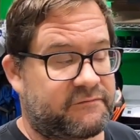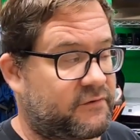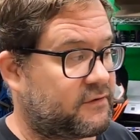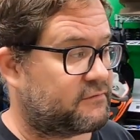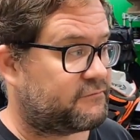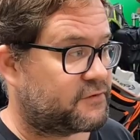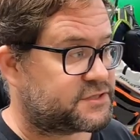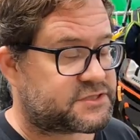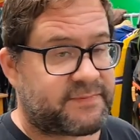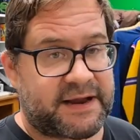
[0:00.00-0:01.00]
for, for
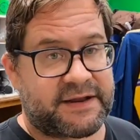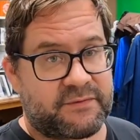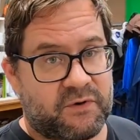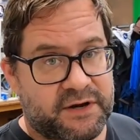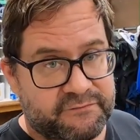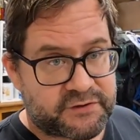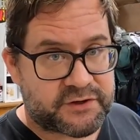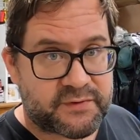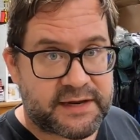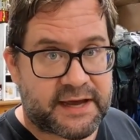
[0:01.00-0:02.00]
just about anyone if you
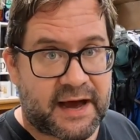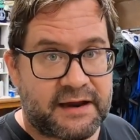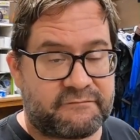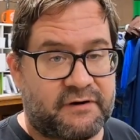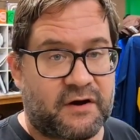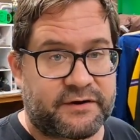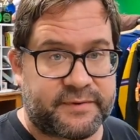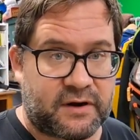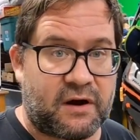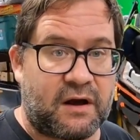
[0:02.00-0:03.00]
do any kind of
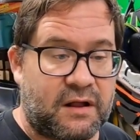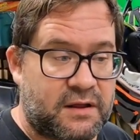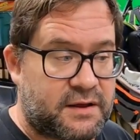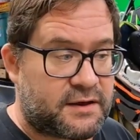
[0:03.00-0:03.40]
volume at all.